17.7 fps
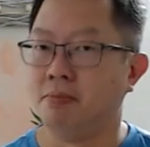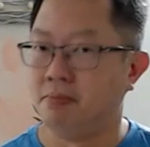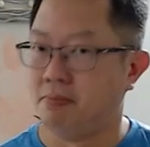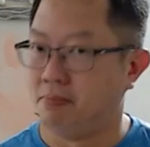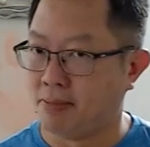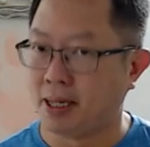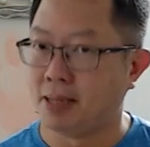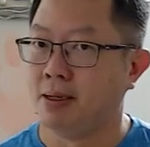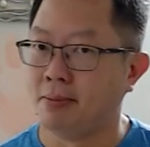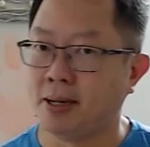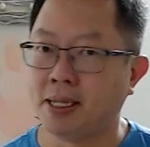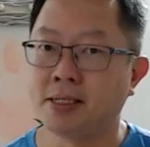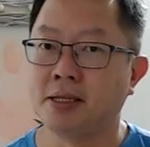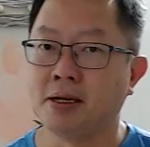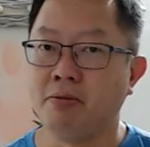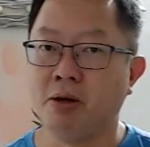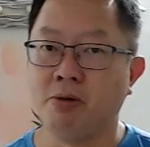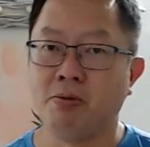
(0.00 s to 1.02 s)
method
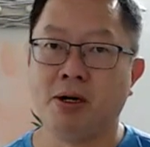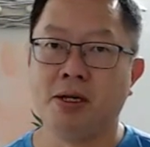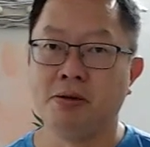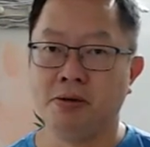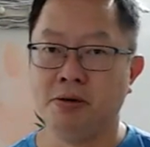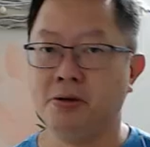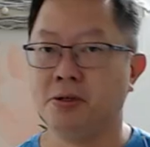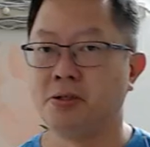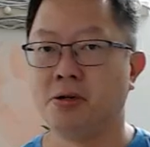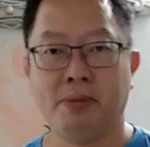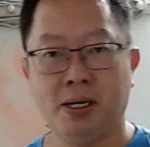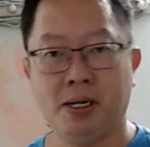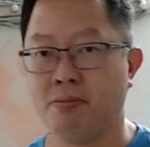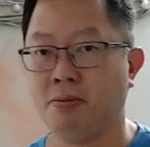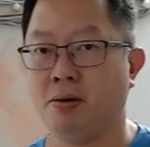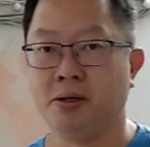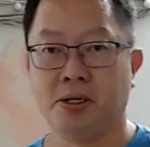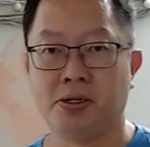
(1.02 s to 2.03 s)
that we want to use will be
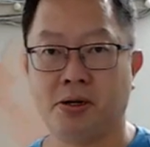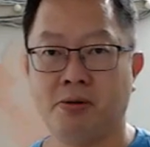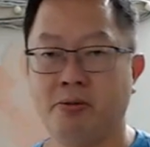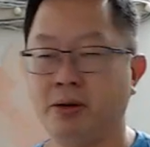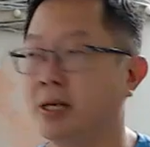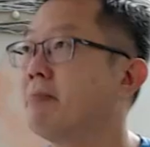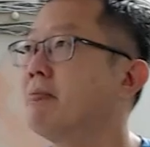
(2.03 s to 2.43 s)
model drawing.